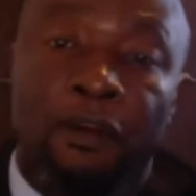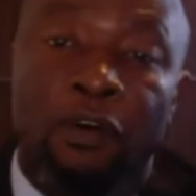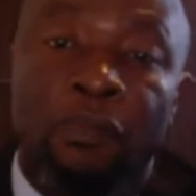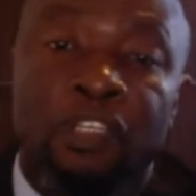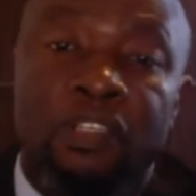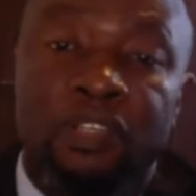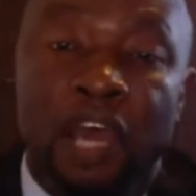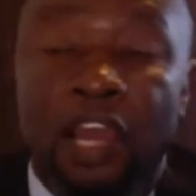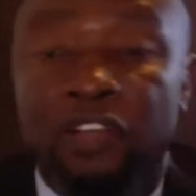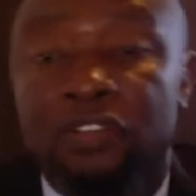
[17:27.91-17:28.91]
committed
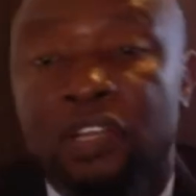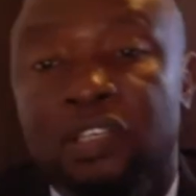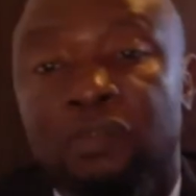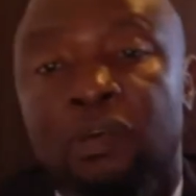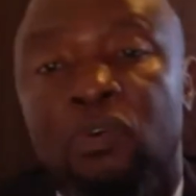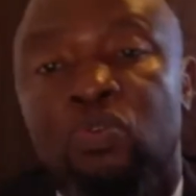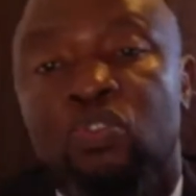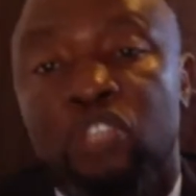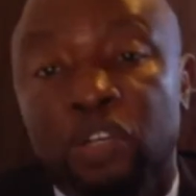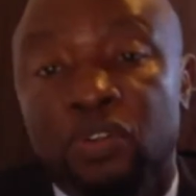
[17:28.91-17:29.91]
acts that amount
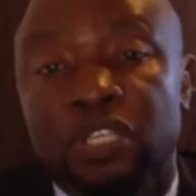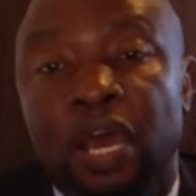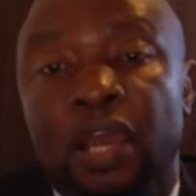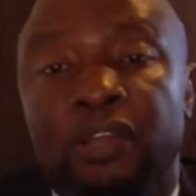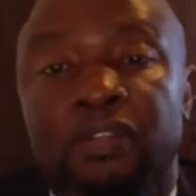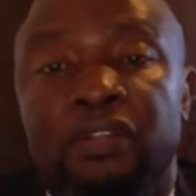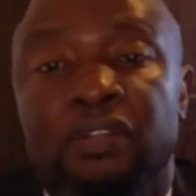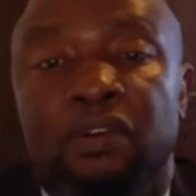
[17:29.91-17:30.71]
to genocide